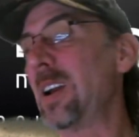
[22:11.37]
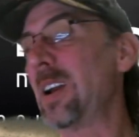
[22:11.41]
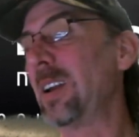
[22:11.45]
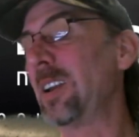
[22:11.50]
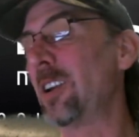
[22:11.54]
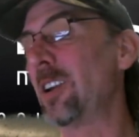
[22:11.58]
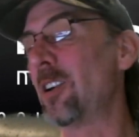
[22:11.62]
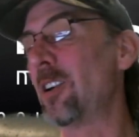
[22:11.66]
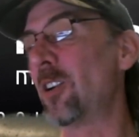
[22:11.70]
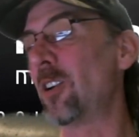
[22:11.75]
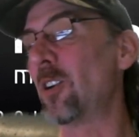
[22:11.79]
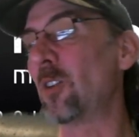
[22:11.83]

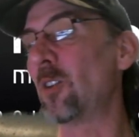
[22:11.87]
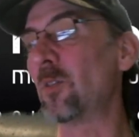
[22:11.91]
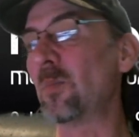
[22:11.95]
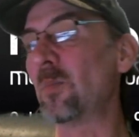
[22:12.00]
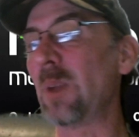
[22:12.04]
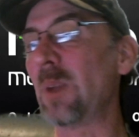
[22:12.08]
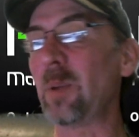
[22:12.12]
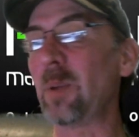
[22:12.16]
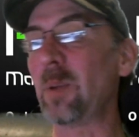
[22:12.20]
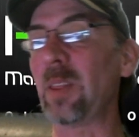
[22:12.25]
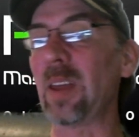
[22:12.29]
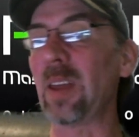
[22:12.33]
you know
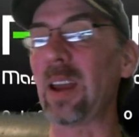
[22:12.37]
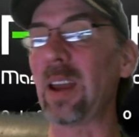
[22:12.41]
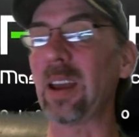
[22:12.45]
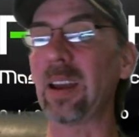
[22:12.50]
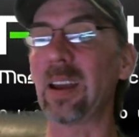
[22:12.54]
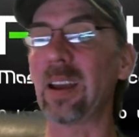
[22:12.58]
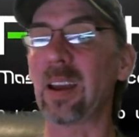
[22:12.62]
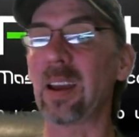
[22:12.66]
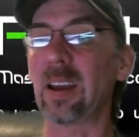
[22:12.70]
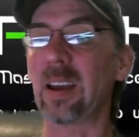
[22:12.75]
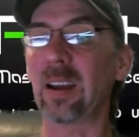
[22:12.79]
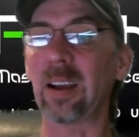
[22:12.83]
maybe
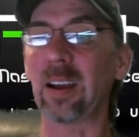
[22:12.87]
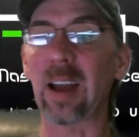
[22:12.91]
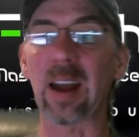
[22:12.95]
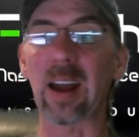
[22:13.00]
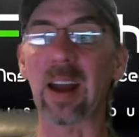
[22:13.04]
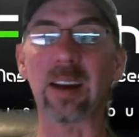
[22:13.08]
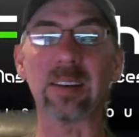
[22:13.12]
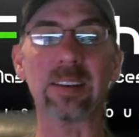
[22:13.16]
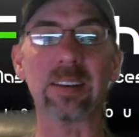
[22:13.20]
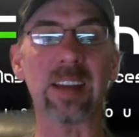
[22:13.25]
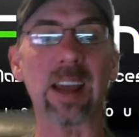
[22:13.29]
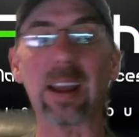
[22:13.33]
they got
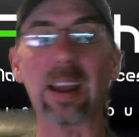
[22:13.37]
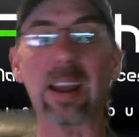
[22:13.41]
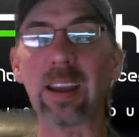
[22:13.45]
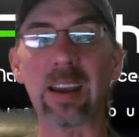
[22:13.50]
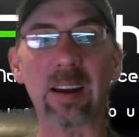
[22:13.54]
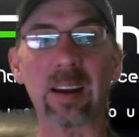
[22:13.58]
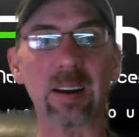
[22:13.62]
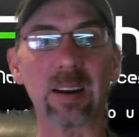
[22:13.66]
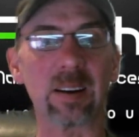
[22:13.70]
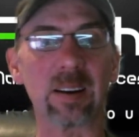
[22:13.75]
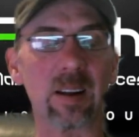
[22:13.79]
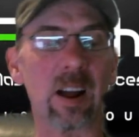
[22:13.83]
a
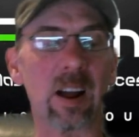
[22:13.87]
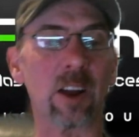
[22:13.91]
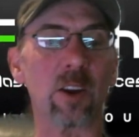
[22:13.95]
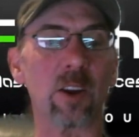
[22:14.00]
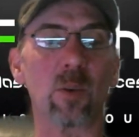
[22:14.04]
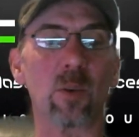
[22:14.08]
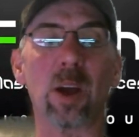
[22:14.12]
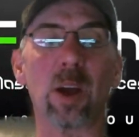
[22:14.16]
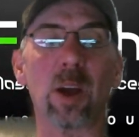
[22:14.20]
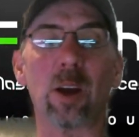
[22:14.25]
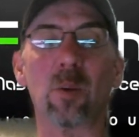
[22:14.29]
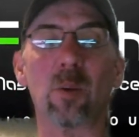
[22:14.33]
ticket on
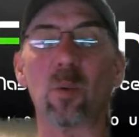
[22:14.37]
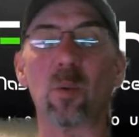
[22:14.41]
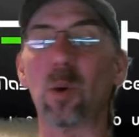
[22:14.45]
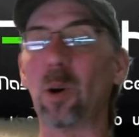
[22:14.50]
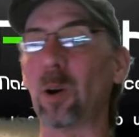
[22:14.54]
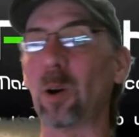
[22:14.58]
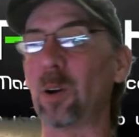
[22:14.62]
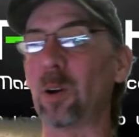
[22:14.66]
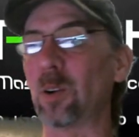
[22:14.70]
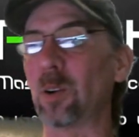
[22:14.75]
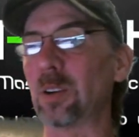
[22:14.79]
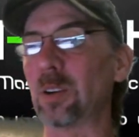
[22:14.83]
the way to
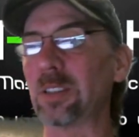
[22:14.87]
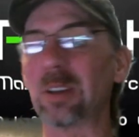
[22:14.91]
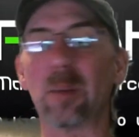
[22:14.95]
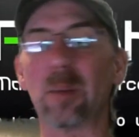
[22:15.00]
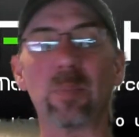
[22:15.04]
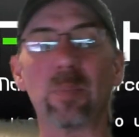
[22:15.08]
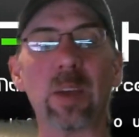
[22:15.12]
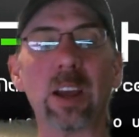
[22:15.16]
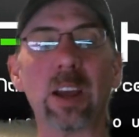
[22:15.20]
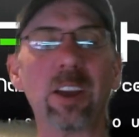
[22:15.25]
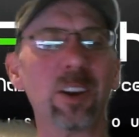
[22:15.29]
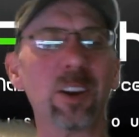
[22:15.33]
work or
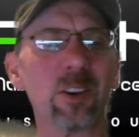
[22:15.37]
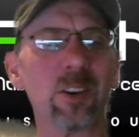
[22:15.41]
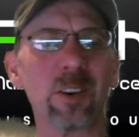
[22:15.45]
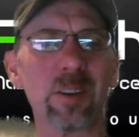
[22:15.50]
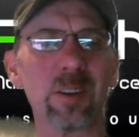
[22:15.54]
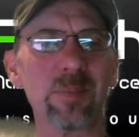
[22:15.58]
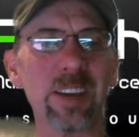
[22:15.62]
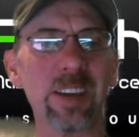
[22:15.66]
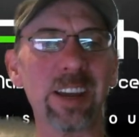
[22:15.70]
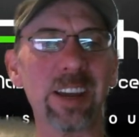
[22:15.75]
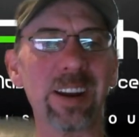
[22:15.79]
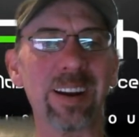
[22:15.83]
something you know what i
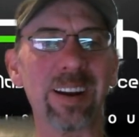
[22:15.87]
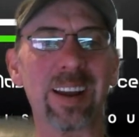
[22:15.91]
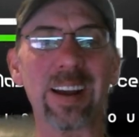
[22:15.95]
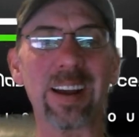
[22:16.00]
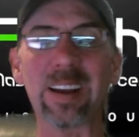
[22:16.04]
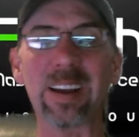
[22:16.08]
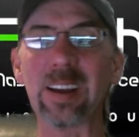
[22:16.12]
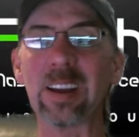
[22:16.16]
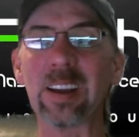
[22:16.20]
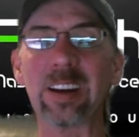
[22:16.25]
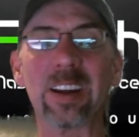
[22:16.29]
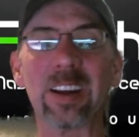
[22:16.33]
mean
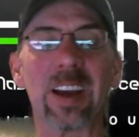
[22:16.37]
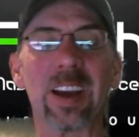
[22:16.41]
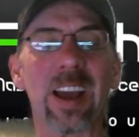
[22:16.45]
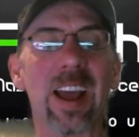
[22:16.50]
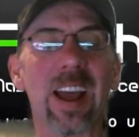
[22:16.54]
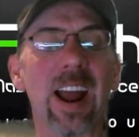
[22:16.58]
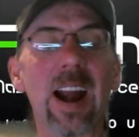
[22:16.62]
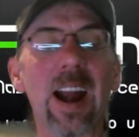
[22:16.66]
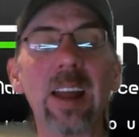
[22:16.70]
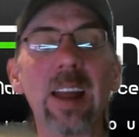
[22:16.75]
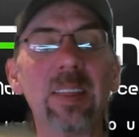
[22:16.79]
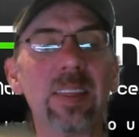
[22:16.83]
like it
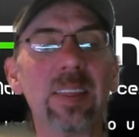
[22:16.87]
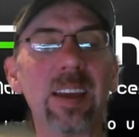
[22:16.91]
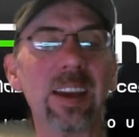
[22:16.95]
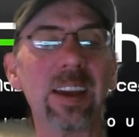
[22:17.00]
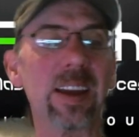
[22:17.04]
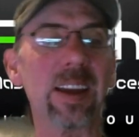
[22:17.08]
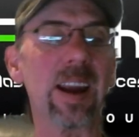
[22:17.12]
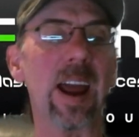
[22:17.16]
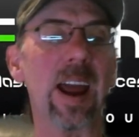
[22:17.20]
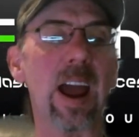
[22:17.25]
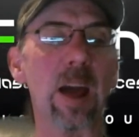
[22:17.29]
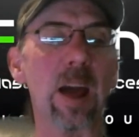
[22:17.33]
anything
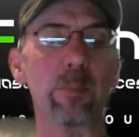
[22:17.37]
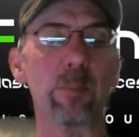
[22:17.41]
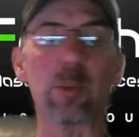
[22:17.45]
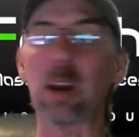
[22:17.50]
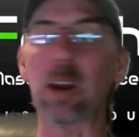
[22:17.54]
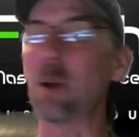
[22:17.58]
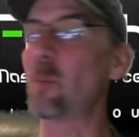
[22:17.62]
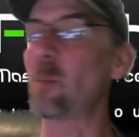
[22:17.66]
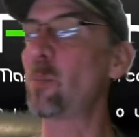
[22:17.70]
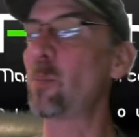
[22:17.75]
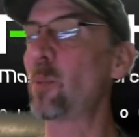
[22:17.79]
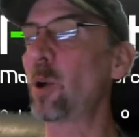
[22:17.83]
can happen
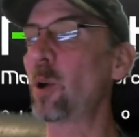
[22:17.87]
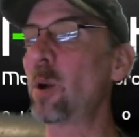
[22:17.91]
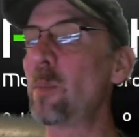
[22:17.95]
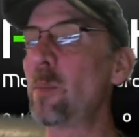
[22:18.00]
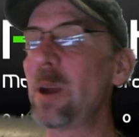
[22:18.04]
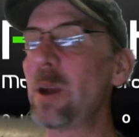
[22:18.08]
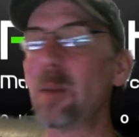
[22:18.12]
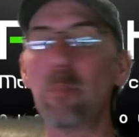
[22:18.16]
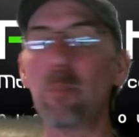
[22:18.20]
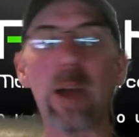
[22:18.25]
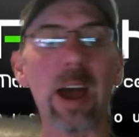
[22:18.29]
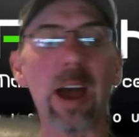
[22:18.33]
it put them
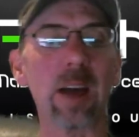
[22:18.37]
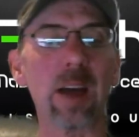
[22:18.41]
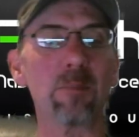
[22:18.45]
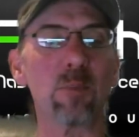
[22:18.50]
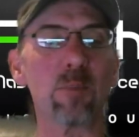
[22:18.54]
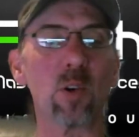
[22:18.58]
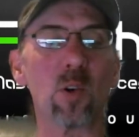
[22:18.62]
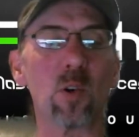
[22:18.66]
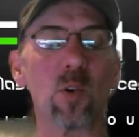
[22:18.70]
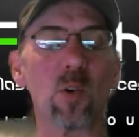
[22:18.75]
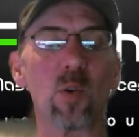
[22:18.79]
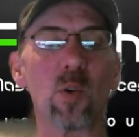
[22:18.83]
in a bad
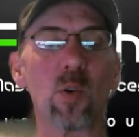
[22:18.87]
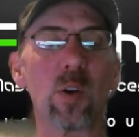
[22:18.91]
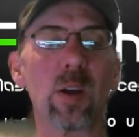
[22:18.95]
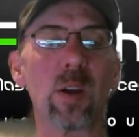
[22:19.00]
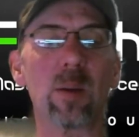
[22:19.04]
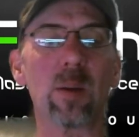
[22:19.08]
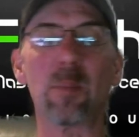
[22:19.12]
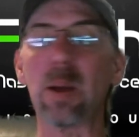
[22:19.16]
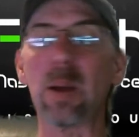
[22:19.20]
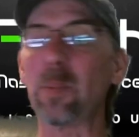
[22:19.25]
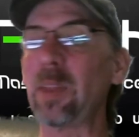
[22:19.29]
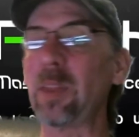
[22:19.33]
mood
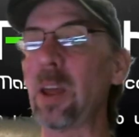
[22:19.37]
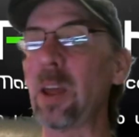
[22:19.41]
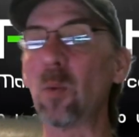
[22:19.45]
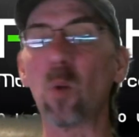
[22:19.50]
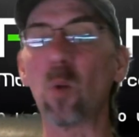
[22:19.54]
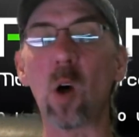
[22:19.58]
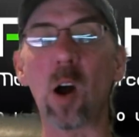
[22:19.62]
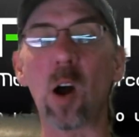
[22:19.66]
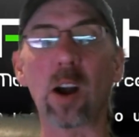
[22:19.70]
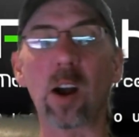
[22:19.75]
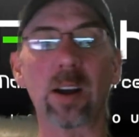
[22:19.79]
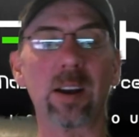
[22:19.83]
maybe they
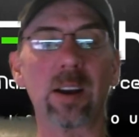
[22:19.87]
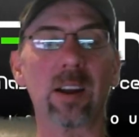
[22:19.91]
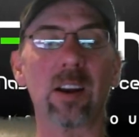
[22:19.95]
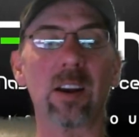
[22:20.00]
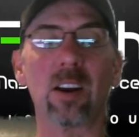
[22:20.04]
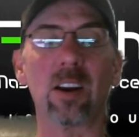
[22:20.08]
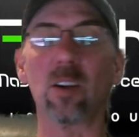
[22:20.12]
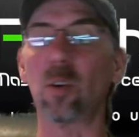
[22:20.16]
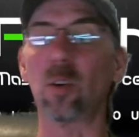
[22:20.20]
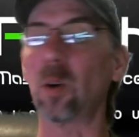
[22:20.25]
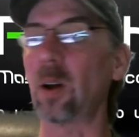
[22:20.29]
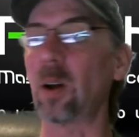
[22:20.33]
walked
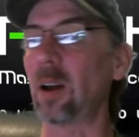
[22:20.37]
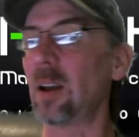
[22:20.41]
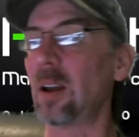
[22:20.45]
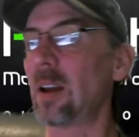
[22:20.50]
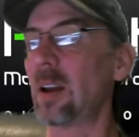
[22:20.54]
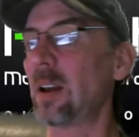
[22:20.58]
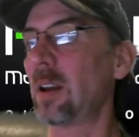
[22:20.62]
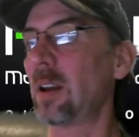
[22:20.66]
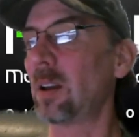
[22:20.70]
into a